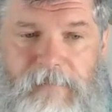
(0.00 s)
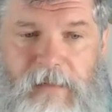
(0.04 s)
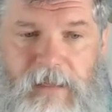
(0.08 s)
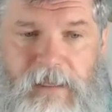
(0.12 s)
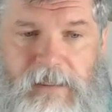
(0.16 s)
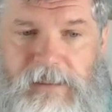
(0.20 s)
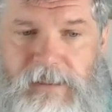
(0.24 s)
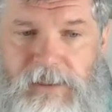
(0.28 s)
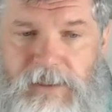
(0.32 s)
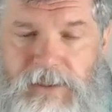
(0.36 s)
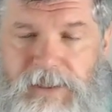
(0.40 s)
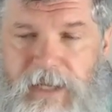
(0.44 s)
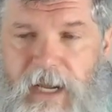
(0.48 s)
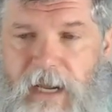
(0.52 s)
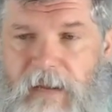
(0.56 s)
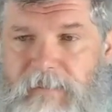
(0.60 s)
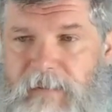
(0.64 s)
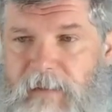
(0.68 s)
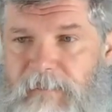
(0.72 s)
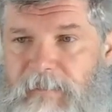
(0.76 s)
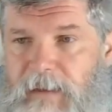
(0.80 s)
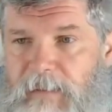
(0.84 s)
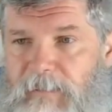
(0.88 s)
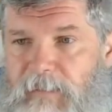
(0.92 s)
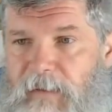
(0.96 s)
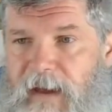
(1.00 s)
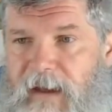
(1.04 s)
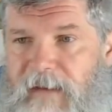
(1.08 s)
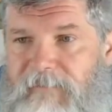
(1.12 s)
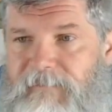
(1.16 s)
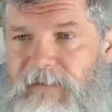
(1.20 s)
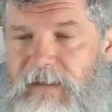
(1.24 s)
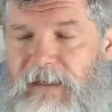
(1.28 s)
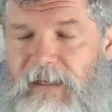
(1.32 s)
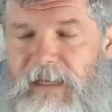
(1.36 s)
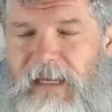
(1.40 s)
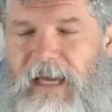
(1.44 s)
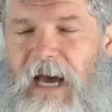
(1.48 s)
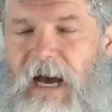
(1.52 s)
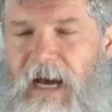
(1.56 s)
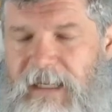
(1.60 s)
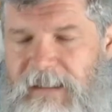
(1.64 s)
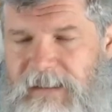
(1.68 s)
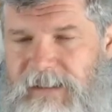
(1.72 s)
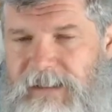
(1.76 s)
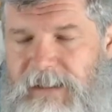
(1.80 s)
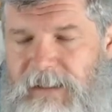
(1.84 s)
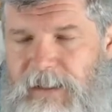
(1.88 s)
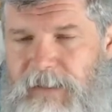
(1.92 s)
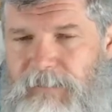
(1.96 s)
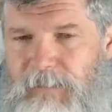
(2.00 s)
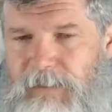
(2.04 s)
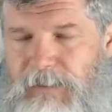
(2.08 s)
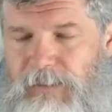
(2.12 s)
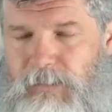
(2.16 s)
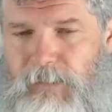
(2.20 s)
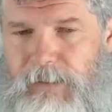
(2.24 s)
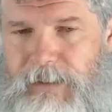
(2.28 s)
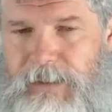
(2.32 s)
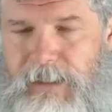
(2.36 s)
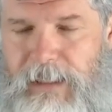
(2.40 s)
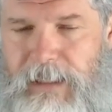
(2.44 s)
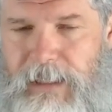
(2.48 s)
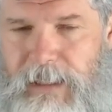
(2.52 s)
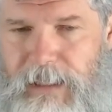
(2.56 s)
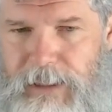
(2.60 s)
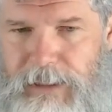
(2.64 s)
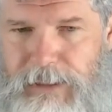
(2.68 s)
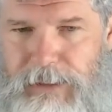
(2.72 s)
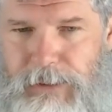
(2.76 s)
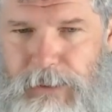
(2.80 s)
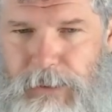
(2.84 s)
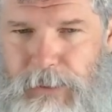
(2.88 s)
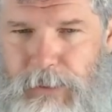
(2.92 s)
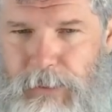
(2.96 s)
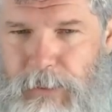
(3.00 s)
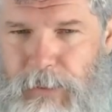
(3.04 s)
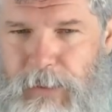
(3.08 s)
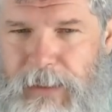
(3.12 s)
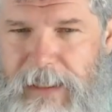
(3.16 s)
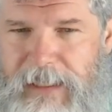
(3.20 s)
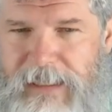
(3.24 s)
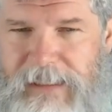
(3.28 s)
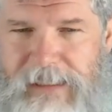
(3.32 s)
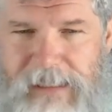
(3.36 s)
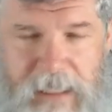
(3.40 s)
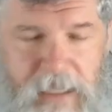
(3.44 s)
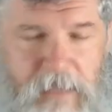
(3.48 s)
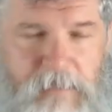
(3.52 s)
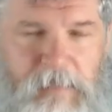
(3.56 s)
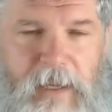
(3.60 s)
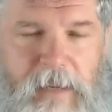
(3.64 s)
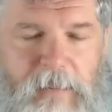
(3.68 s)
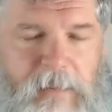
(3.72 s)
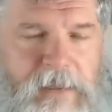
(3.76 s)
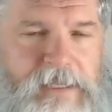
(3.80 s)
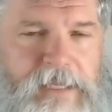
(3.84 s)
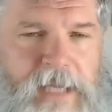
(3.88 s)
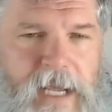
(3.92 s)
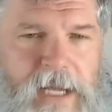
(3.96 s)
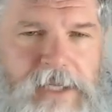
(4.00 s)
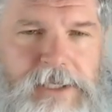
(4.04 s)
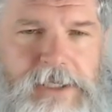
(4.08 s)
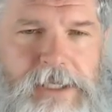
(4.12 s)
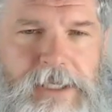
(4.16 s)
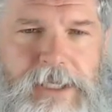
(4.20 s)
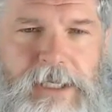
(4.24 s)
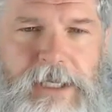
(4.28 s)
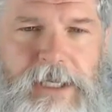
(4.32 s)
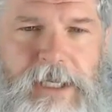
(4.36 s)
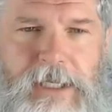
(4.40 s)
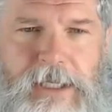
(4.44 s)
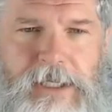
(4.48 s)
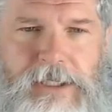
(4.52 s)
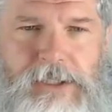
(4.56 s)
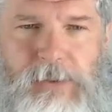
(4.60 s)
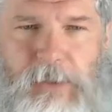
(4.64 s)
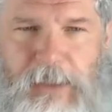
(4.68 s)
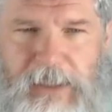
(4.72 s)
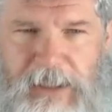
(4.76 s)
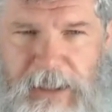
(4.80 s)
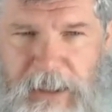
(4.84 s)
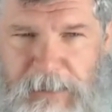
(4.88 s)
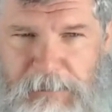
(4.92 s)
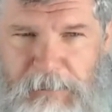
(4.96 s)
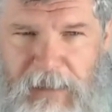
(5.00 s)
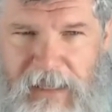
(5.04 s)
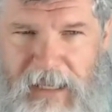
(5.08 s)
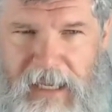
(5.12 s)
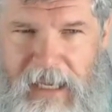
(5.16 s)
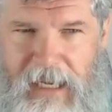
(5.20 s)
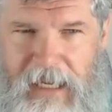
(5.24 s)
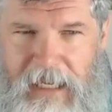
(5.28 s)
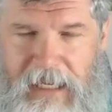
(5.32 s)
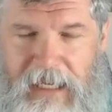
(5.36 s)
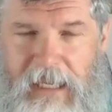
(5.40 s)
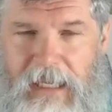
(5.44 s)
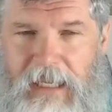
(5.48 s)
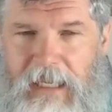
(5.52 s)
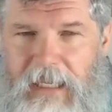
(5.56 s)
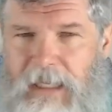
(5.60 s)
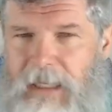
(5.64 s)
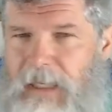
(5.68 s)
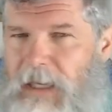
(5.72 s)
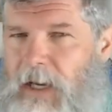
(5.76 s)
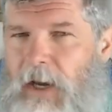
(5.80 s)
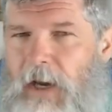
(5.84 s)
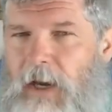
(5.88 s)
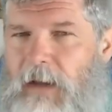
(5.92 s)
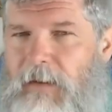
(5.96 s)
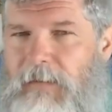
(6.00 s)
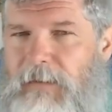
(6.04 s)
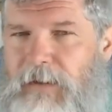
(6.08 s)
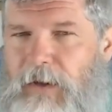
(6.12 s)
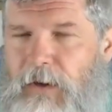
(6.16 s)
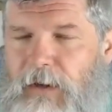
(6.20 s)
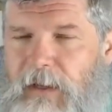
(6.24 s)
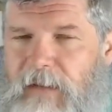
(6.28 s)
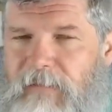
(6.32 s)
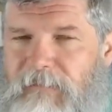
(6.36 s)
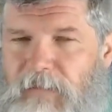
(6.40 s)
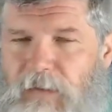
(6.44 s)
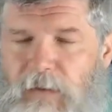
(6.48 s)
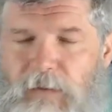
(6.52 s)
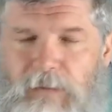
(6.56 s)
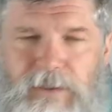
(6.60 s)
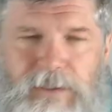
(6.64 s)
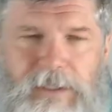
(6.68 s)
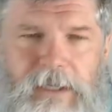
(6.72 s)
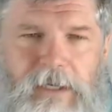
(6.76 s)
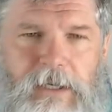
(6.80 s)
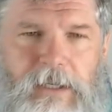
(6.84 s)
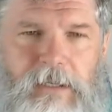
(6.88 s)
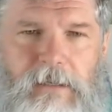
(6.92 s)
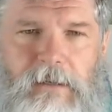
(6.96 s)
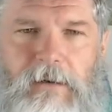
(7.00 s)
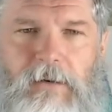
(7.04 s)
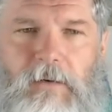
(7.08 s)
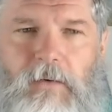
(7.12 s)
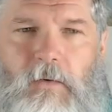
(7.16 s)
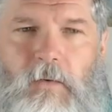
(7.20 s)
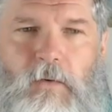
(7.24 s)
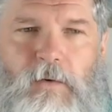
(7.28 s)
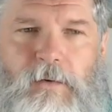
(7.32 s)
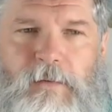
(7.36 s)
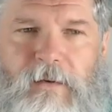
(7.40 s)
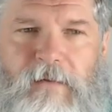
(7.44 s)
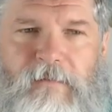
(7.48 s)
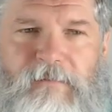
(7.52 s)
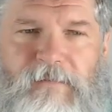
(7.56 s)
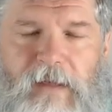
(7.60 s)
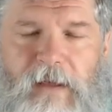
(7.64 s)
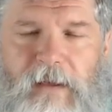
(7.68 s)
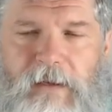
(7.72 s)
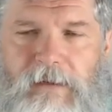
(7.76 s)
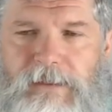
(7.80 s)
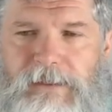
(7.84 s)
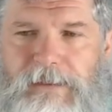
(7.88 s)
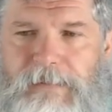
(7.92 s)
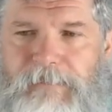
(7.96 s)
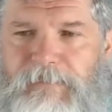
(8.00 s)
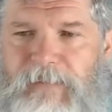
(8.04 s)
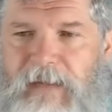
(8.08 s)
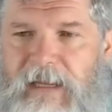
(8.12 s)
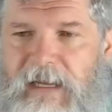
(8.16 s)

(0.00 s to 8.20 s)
It's a shame that people have to constantly resort to skin pigmentation to explain their confusion or their failures.